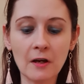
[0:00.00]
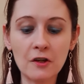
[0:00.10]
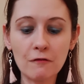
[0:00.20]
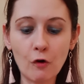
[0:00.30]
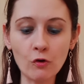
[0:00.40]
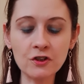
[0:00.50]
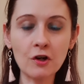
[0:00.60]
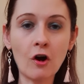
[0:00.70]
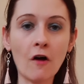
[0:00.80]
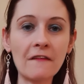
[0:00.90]
You've
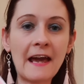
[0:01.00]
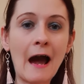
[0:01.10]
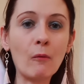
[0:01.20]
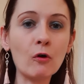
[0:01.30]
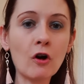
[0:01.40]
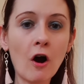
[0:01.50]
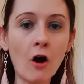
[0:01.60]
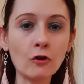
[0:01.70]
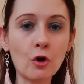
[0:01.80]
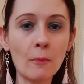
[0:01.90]
also got the owl
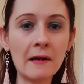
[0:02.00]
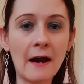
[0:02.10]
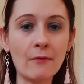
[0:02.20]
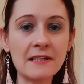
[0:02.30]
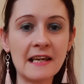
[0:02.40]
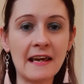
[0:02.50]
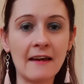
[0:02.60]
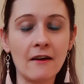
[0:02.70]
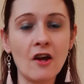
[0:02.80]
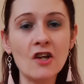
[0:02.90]
card coming out
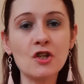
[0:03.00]
here.